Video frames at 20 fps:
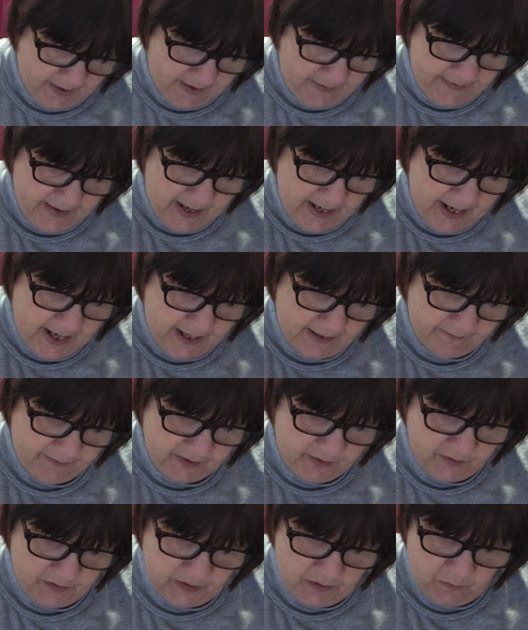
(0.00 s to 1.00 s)
Then I have
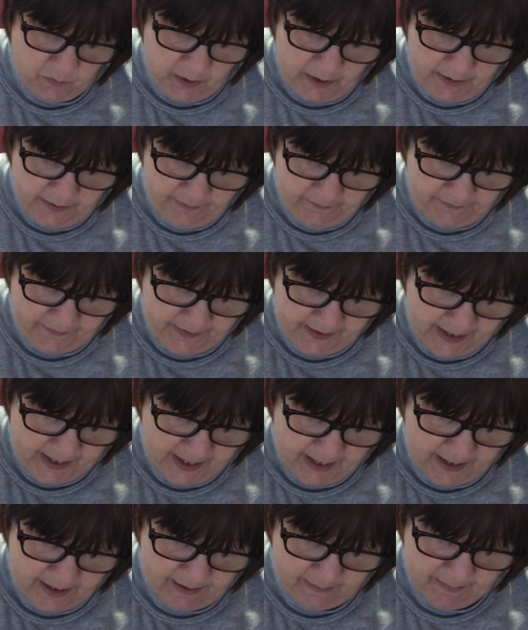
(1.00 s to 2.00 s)
another one of
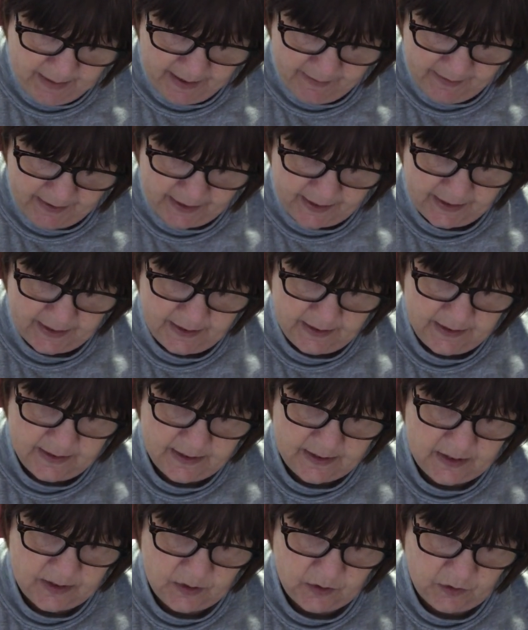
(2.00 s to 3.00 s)
the American
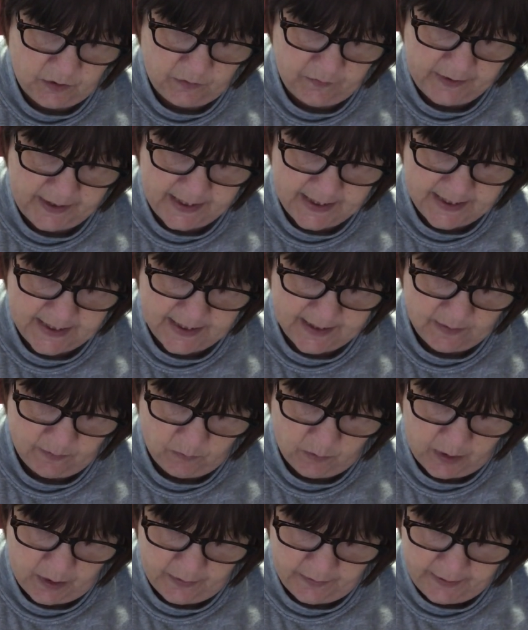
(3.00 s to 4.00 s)
Stories
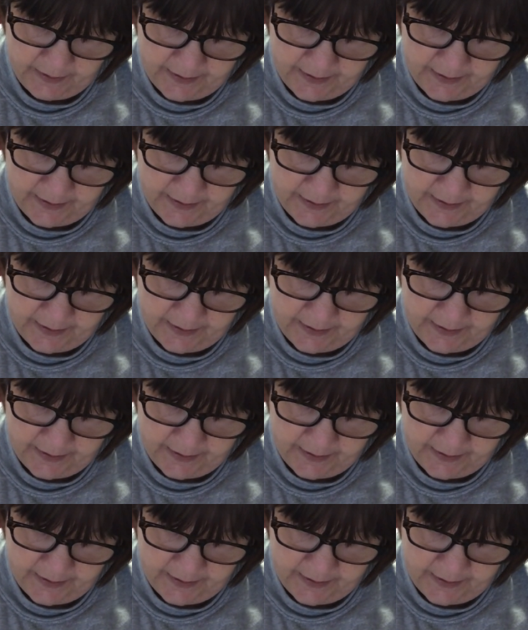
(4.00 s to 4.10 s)
one.